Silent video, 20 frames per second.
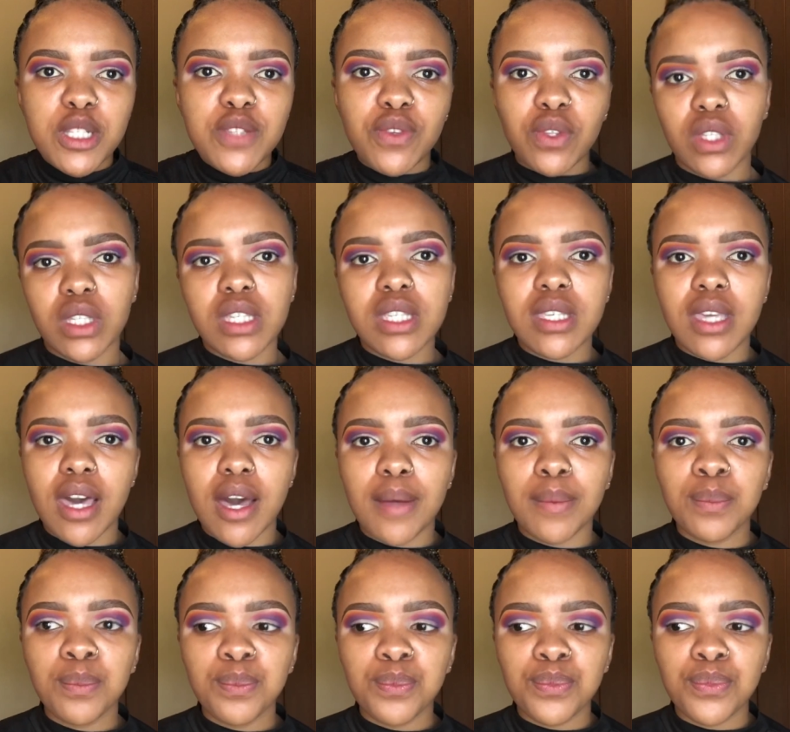for this year,
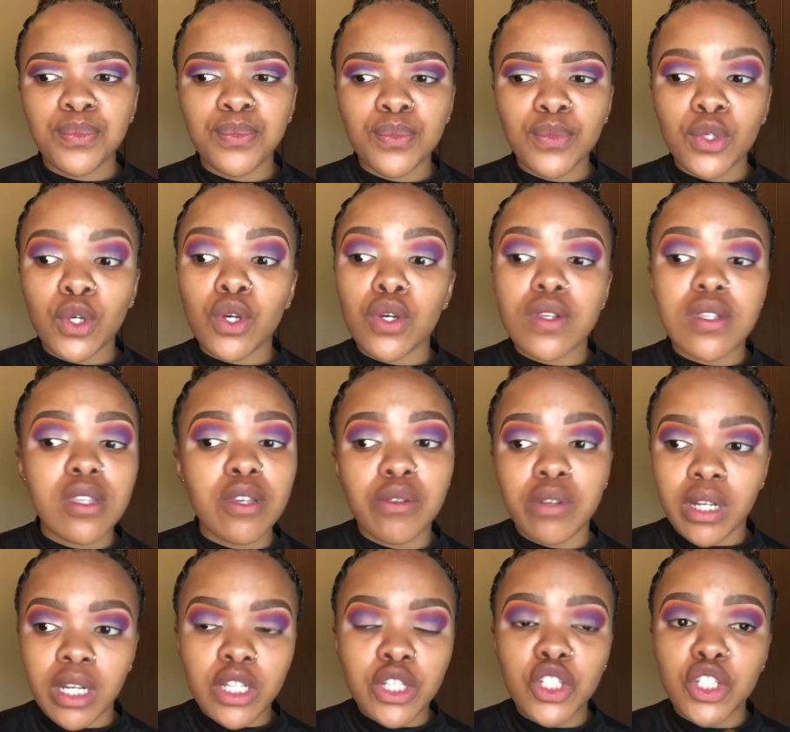because the
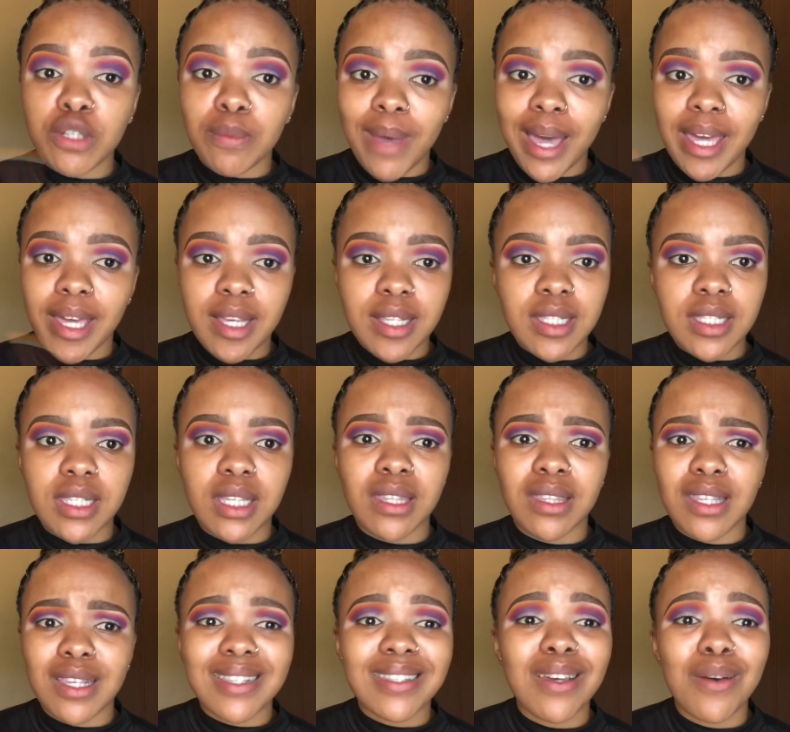relationship I exited
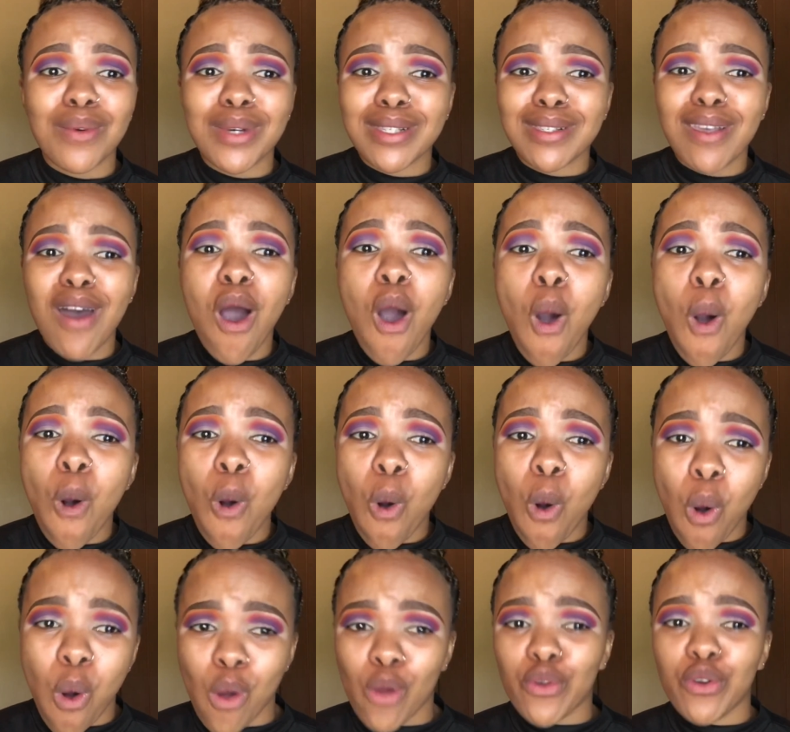this year was
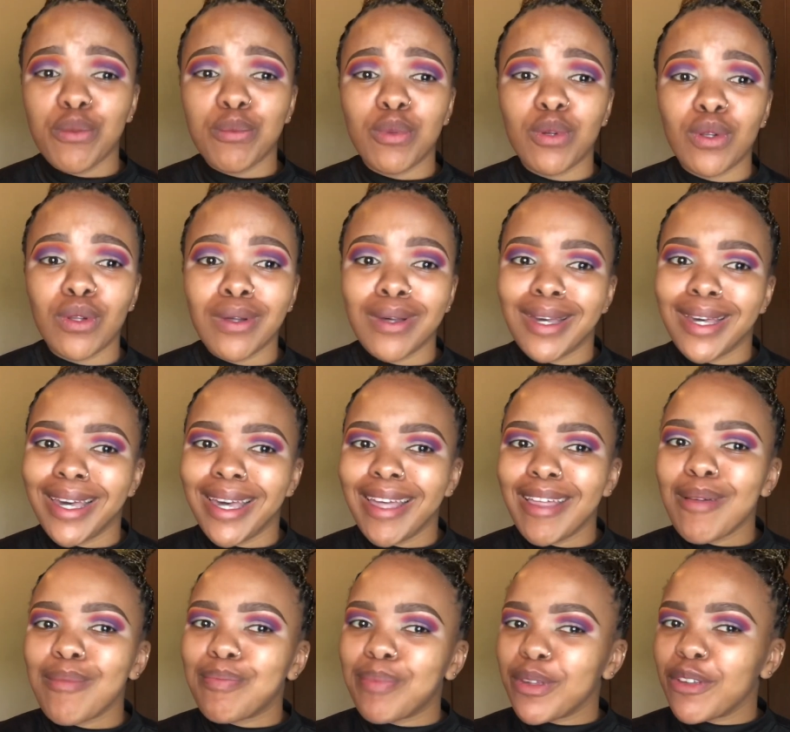horrible.
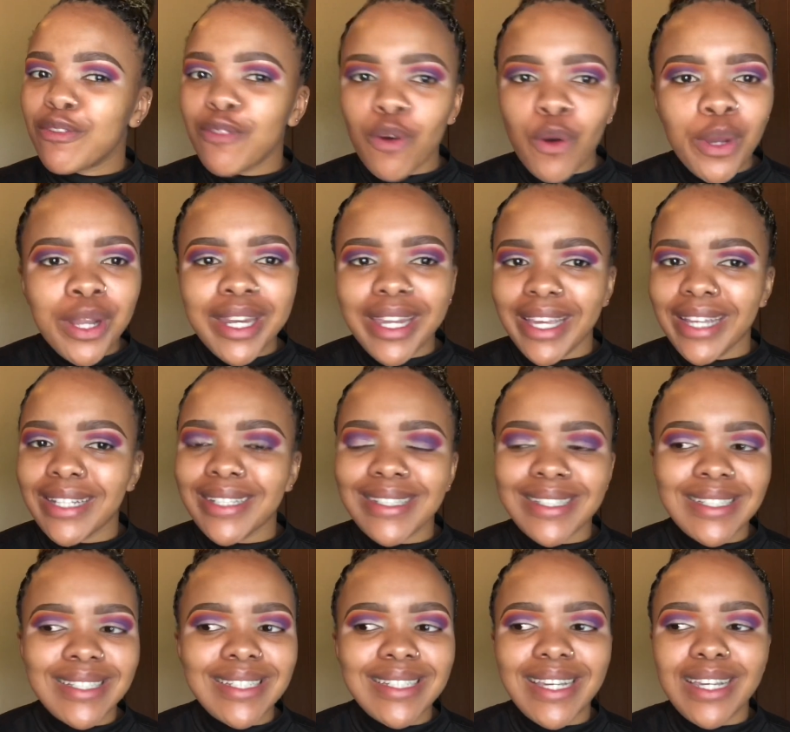Before it
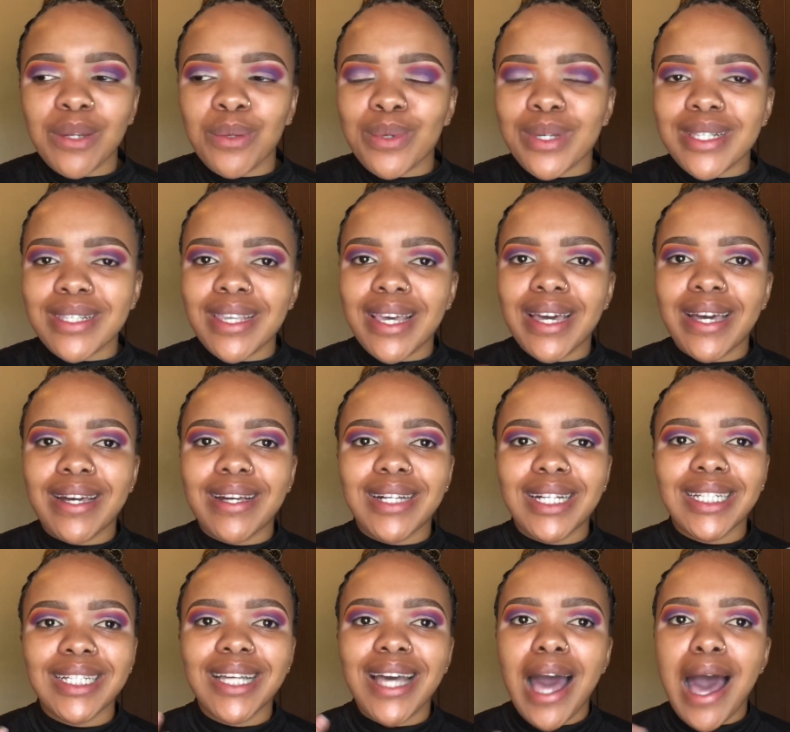ended, it was like
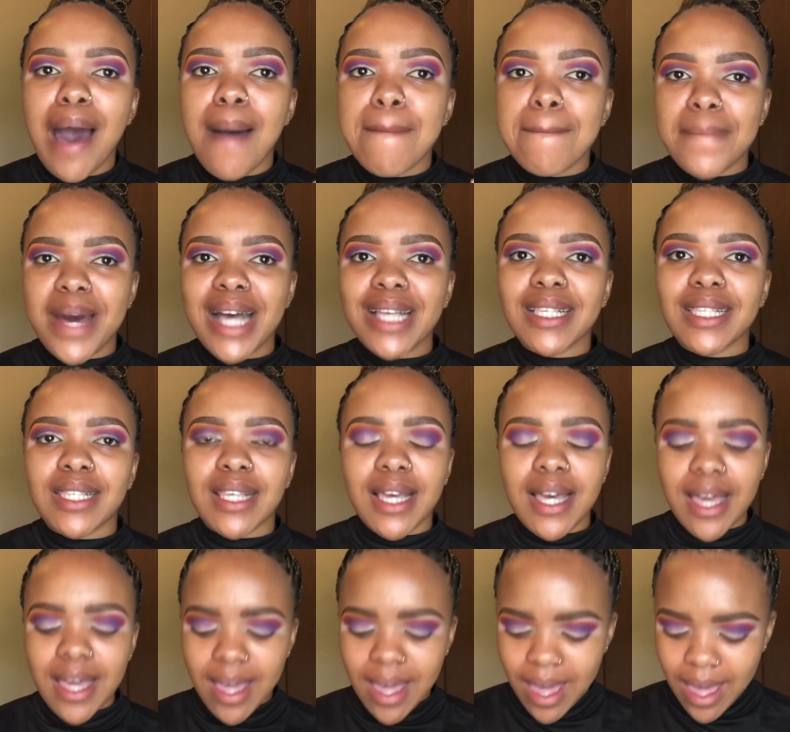a maza.
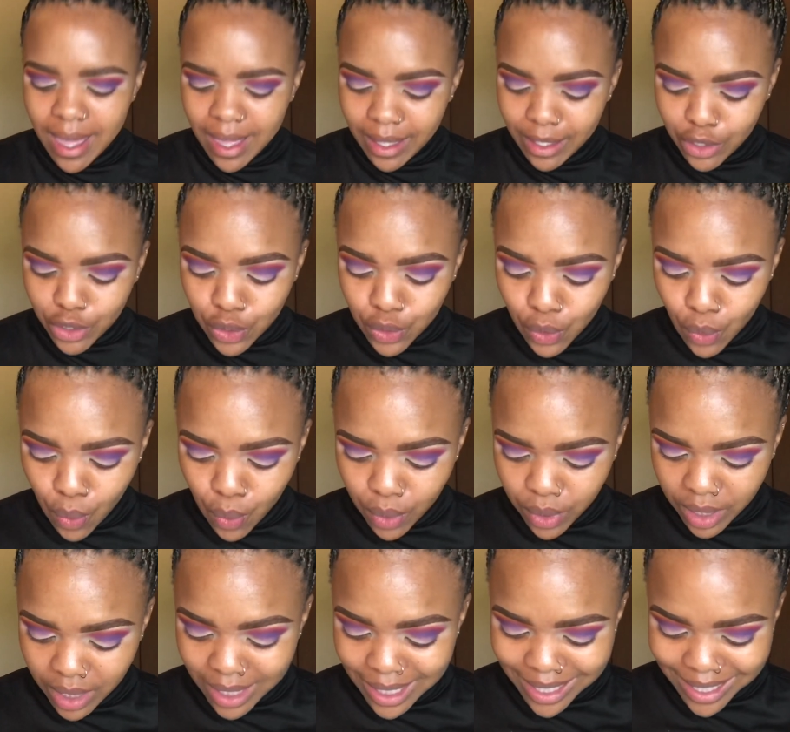So
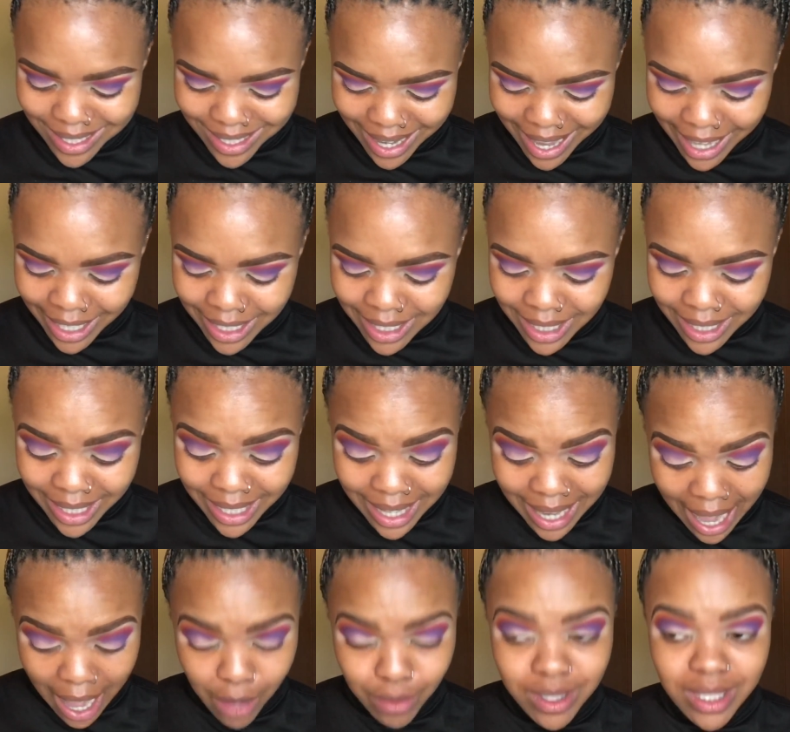it actually
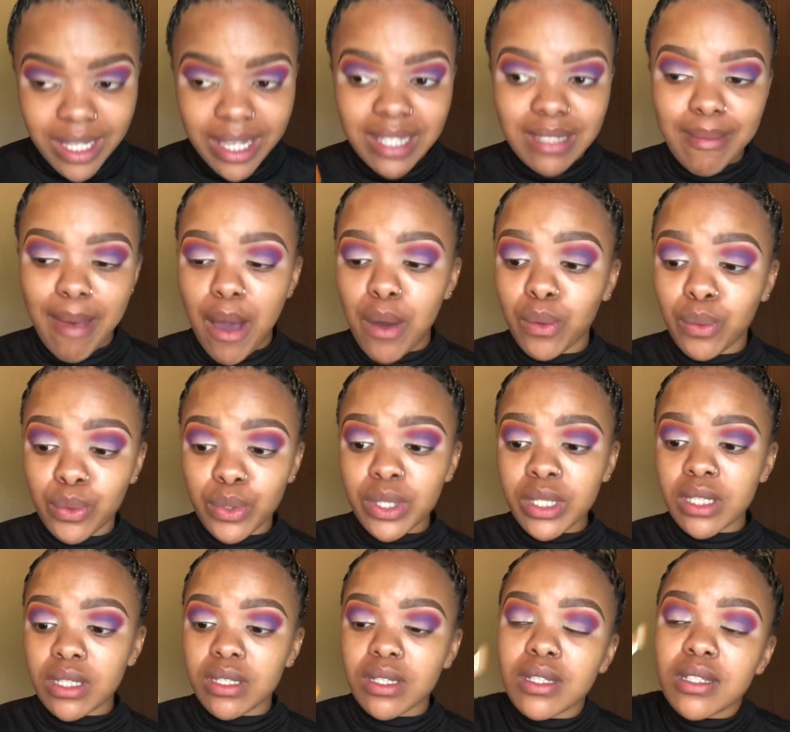counts as my
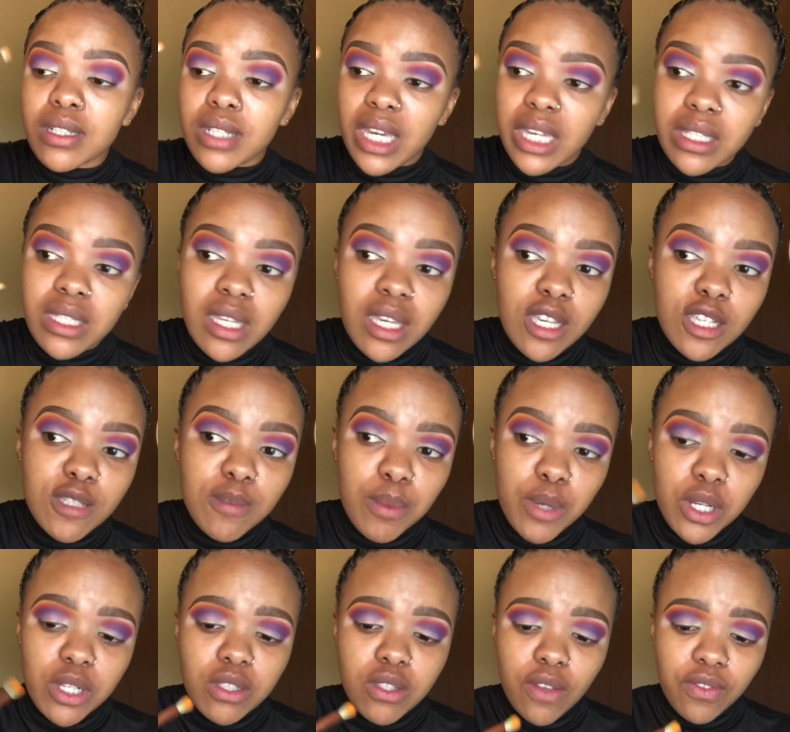worst dating
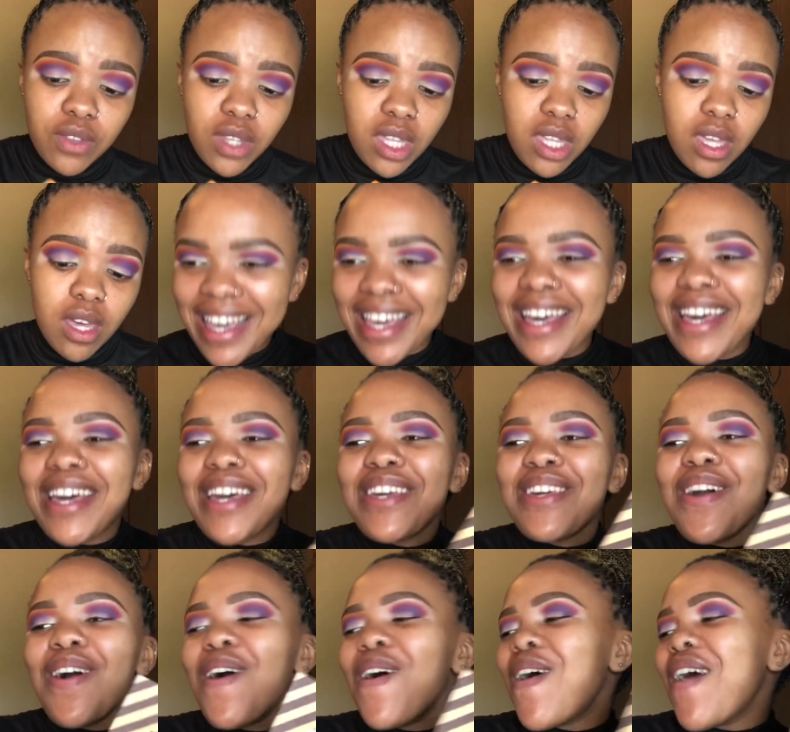experience of the year.
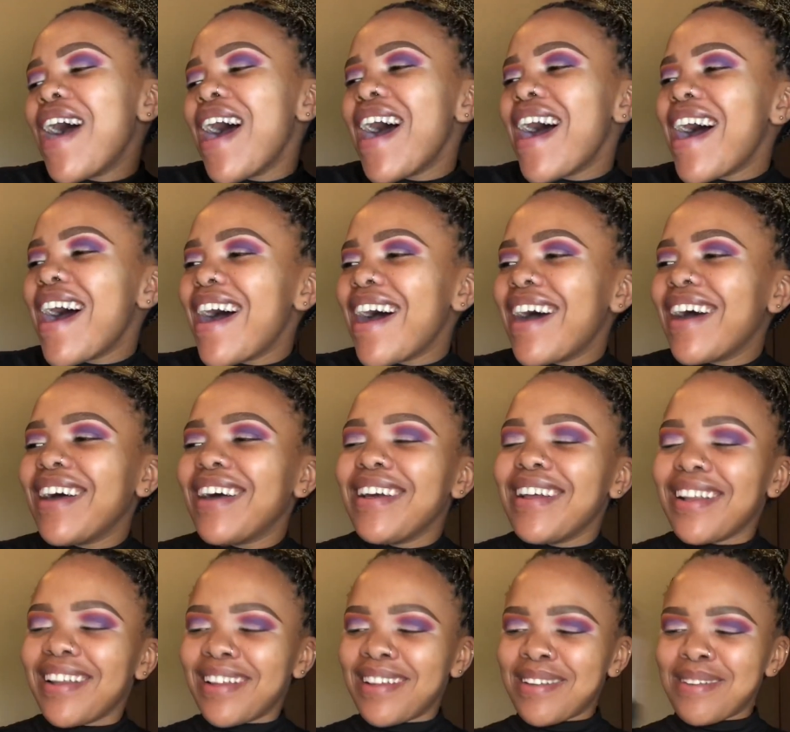Yo,
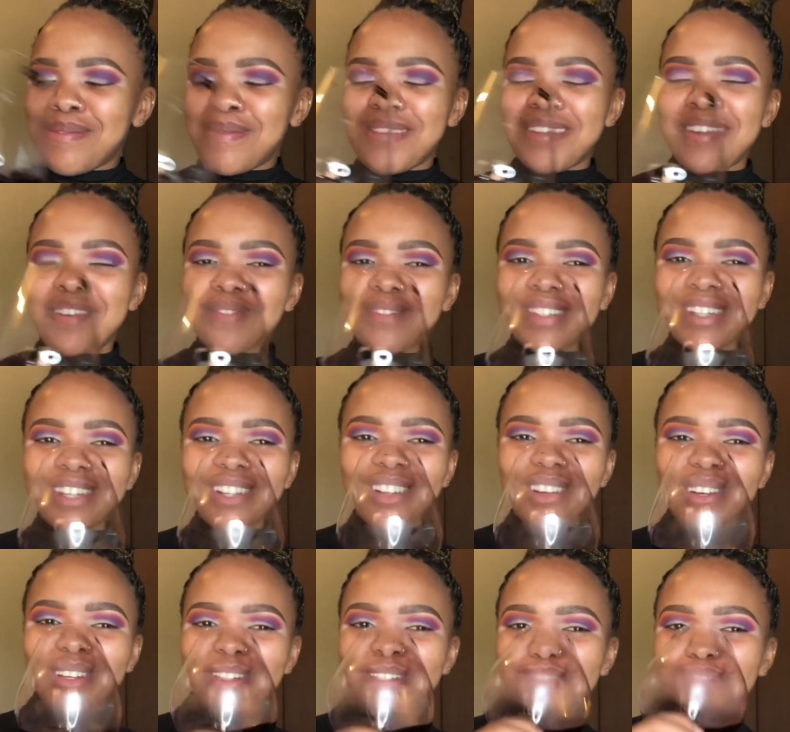let me have a glass.